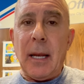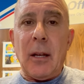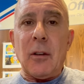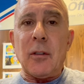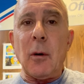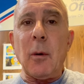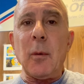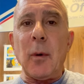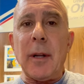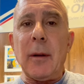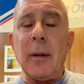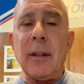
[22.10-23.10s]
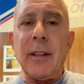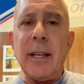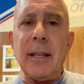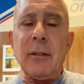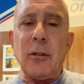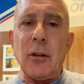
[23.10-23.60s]
So when we
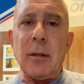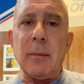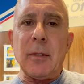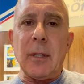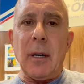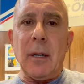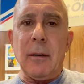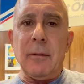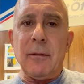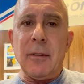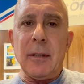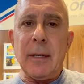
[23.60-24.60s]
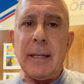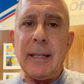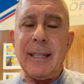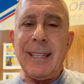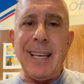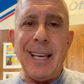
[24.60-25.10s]
think in terms of
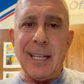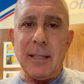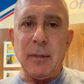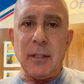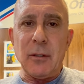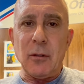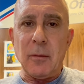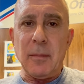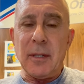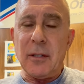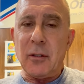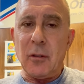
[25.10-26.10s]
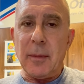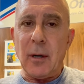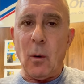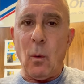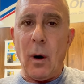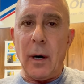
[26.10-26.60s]
cannabis or medicinal
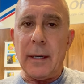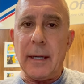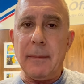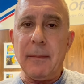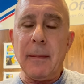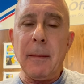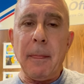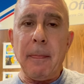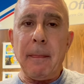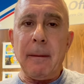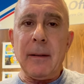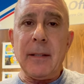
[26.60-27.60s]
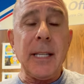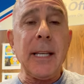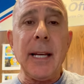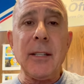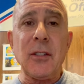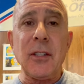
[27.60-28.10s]
marijuana,
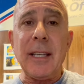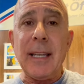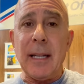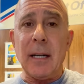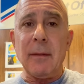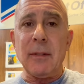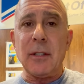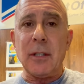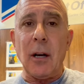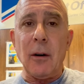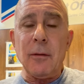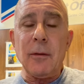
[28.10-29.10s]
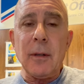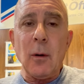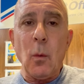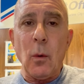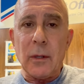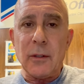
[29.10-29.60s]
THC in and of itself
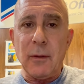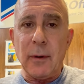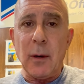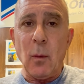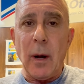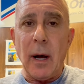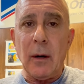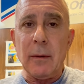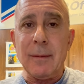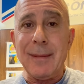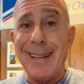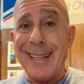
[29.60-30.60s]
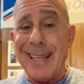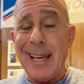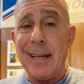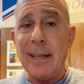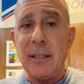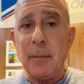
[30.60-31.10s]
works very well. And
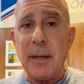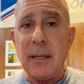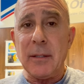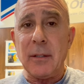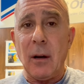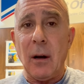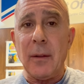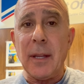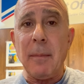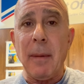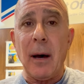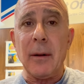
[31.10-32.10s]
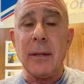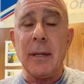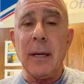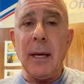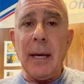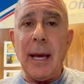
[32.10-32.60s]
again, it depends on the amount
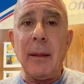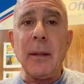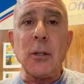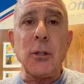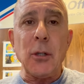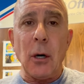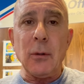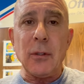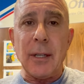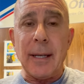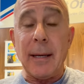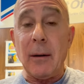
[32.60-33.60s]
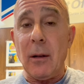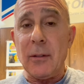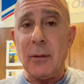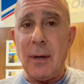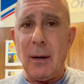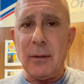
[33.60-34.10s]
and the dosing and
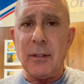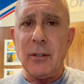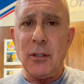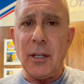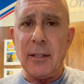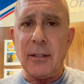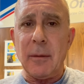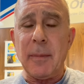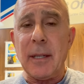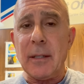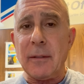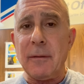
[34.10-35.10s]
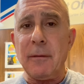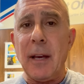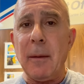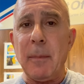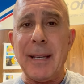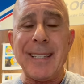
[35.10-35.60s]
also how it's ingested, because
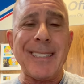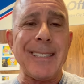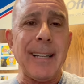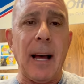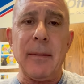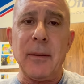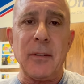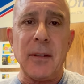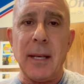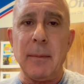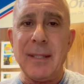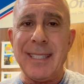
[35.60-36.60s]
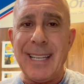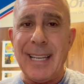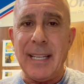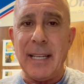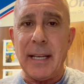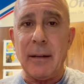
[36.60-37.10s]
vaping is not the same as
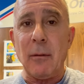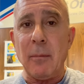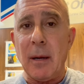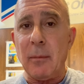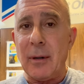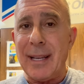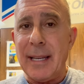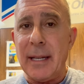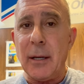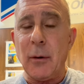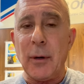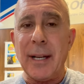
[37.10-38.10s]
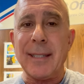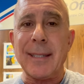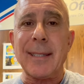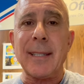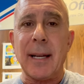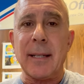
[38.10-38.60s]
eating. Remember, eating creates a
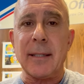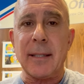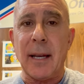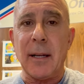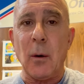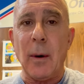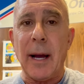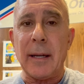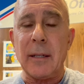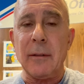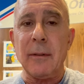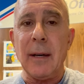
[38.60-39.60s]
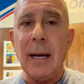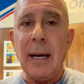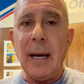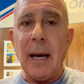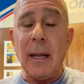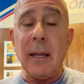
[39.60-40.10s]
second psychoactive
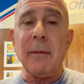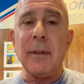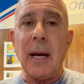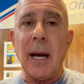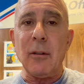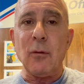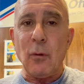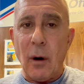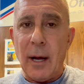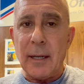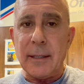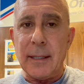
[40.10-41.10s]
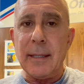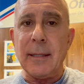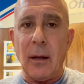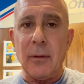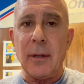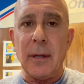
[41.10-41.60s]
11-hydroxy
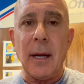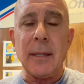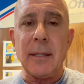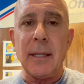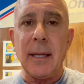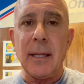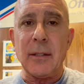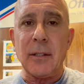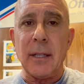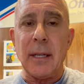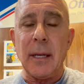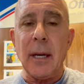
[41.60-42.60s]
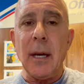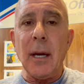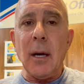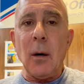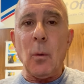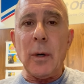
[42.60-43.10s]
delta 9 THC,
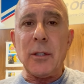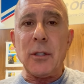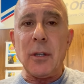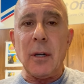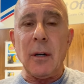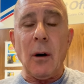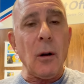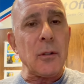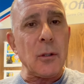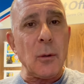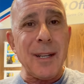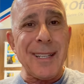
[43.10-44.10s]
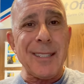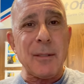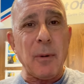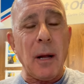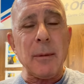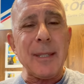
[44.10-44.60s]
which also is
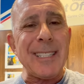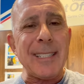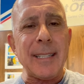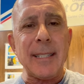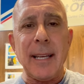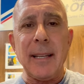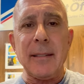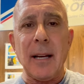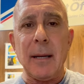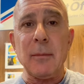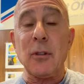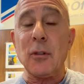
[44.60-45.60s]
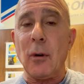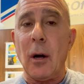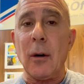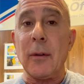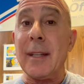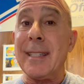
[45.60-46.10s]
probably 6 to 8 times
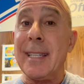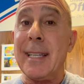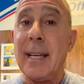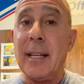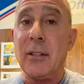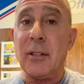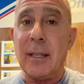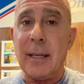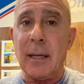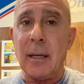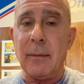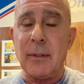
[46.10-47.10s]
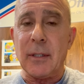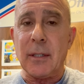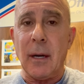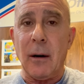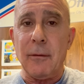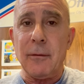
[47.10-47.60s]
stronger than THC in and of
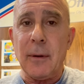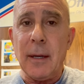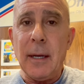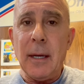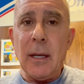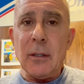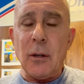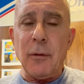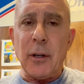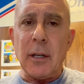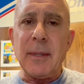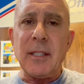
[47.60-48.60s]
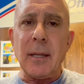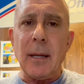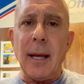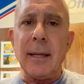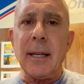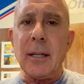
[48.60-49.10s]
itself. So if you're going to be
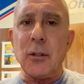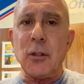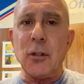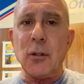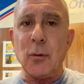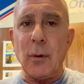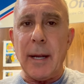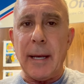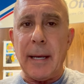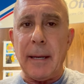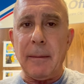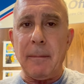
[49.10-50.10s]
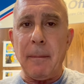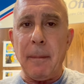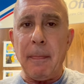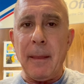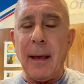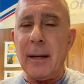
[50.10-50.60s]
selecting a strain,
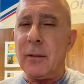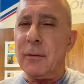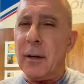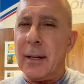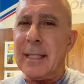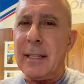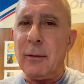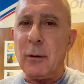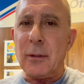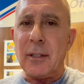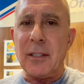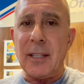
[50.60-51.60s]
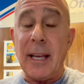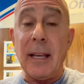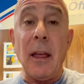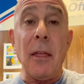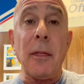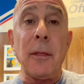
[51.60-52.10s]
and it's very difficult to
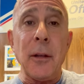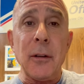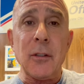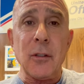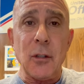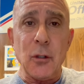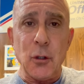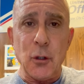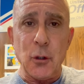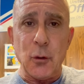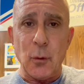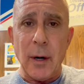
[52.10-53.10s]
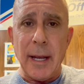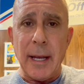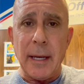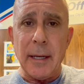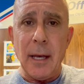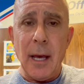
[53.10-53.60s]
say this
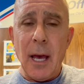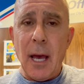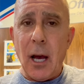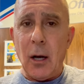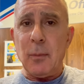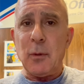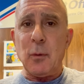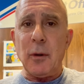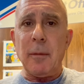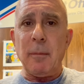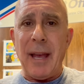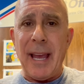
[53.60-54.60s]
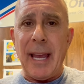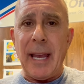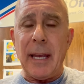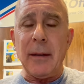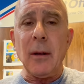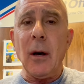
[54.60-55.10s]
strain helps with
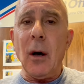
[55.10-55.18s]
pain